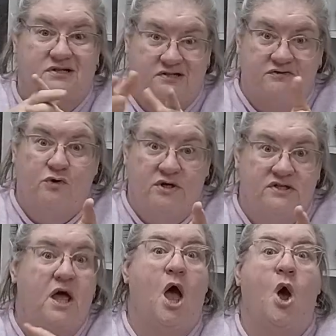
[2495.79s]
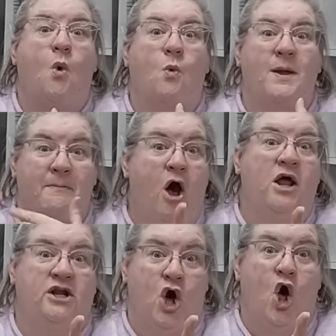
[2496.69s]
Because of course we bought
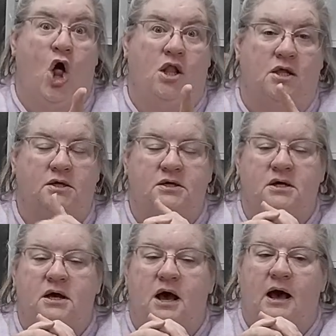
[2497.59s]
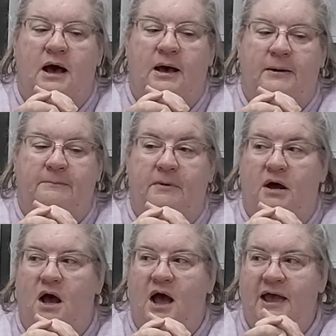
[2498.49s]
it all.
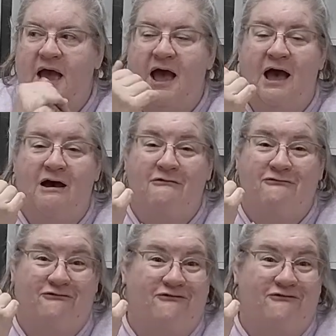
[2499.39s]
I have